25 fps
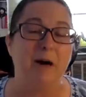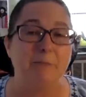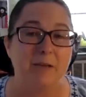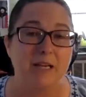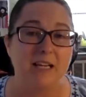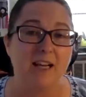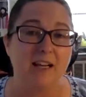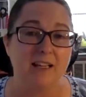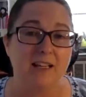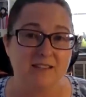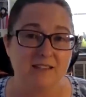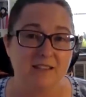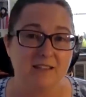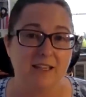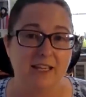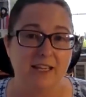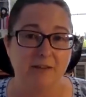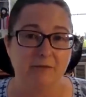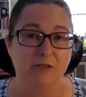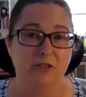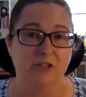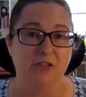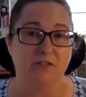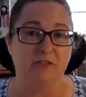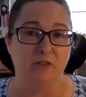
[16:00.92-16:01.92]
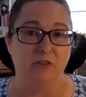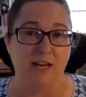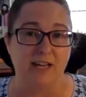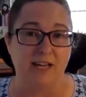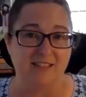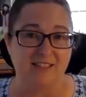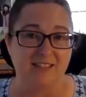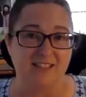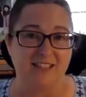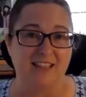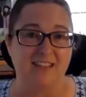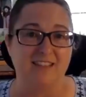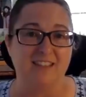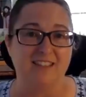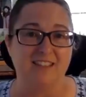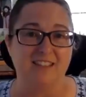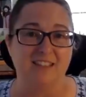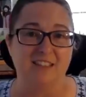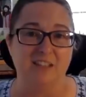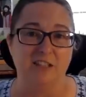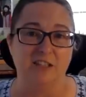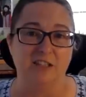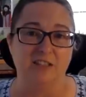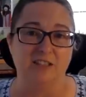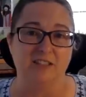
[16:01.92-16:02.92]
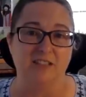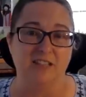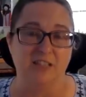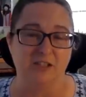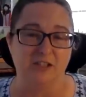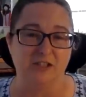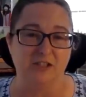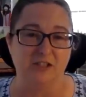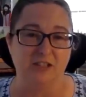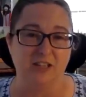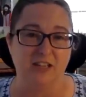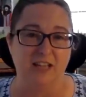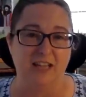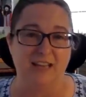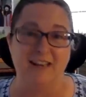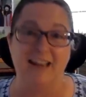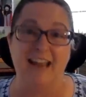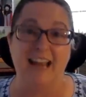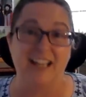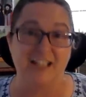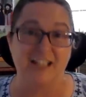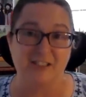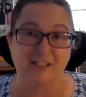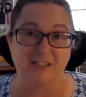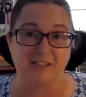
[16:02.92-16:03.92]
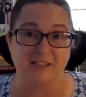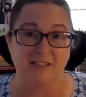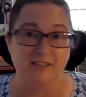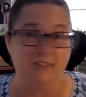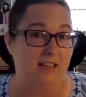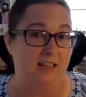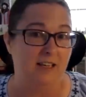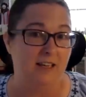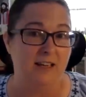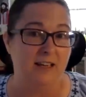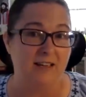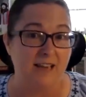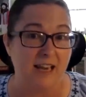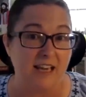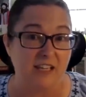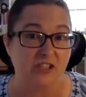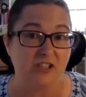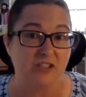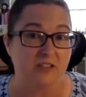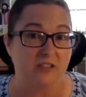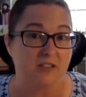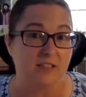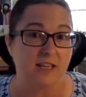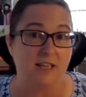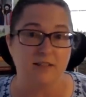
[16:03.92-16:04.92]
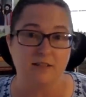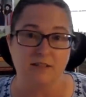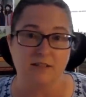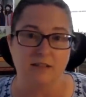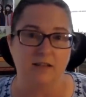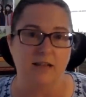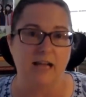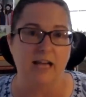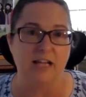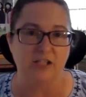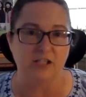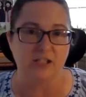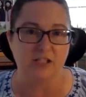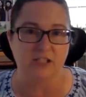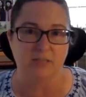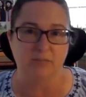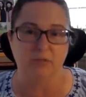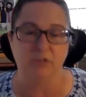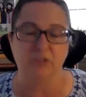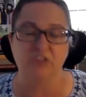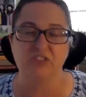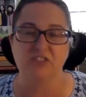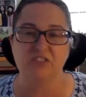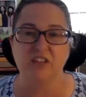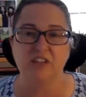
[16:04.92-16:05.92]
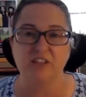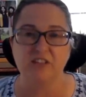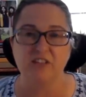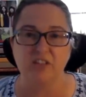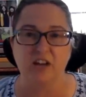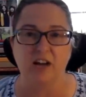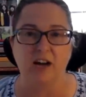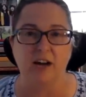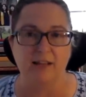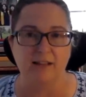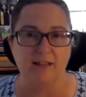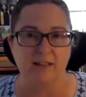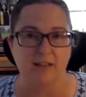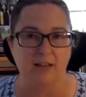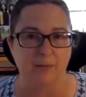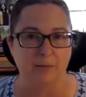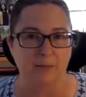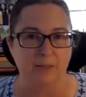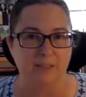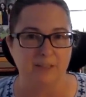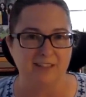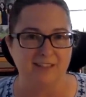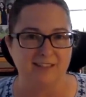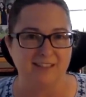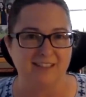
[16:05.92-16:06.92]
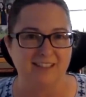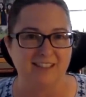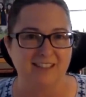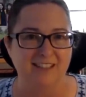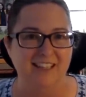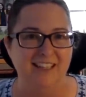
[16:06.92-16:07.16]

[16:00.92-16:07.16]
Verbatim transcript: because the language of race and ethnicity are such, and nation and, and nation states and nationalism are such hot topics